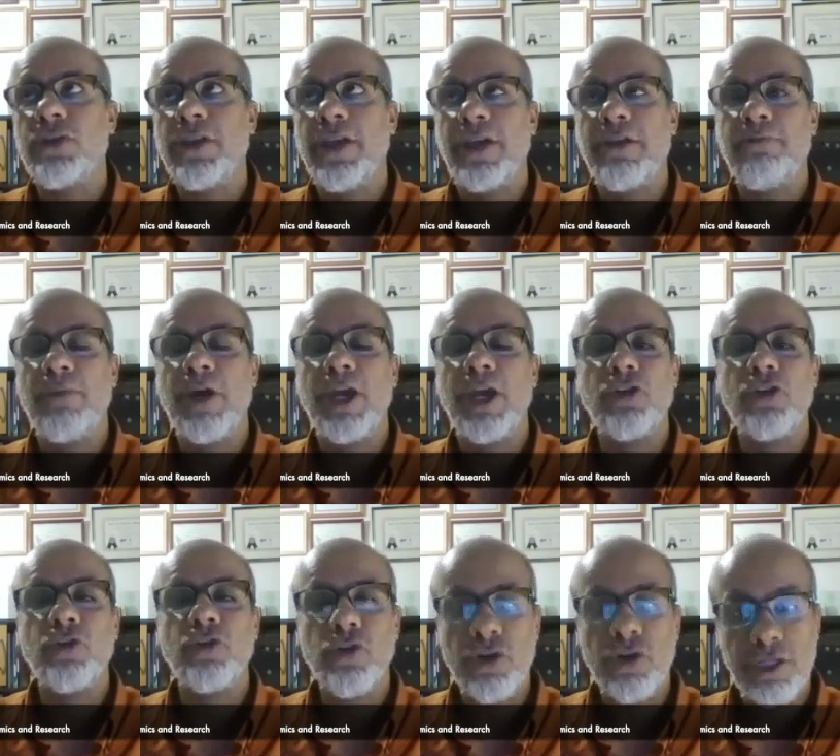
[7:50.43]
that
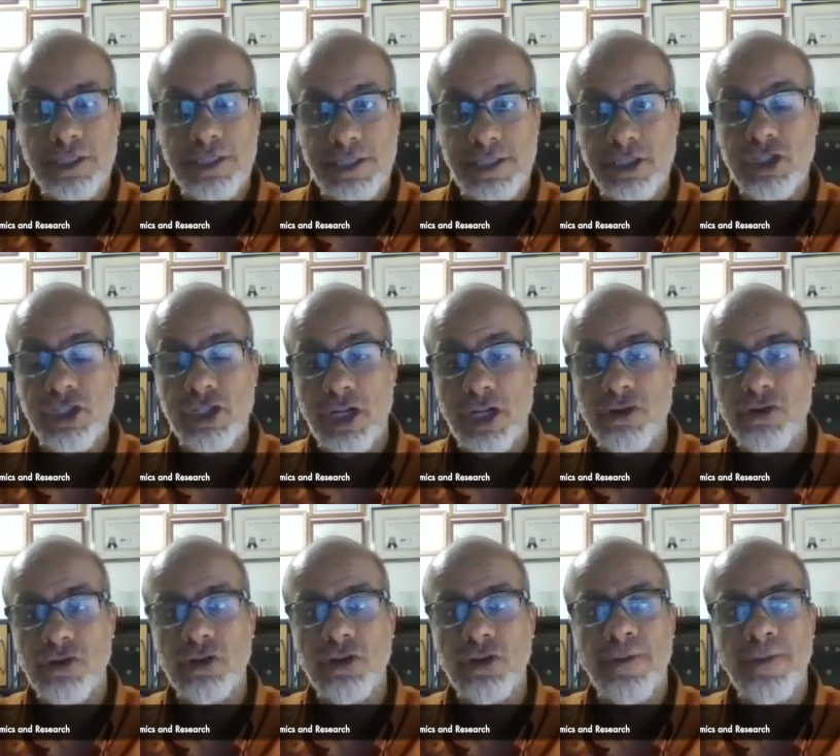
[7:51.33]
minorities in
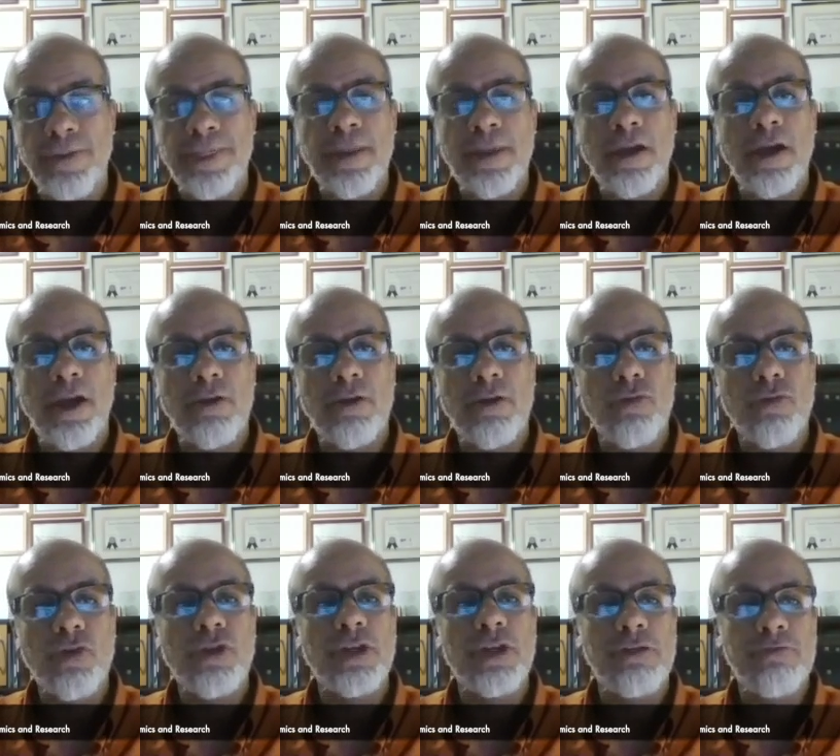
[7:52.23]
general are
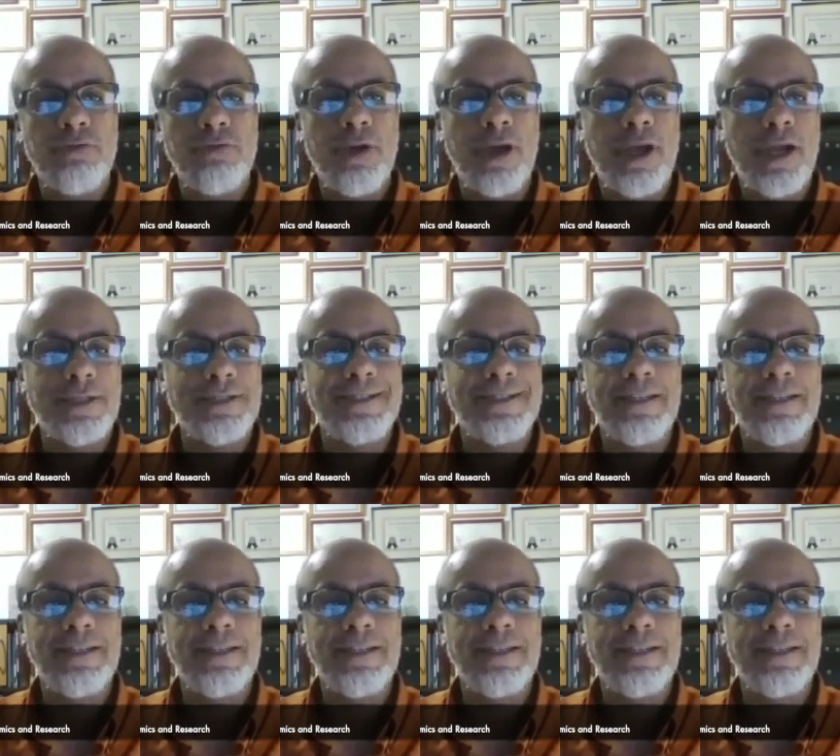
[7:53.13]
more impacted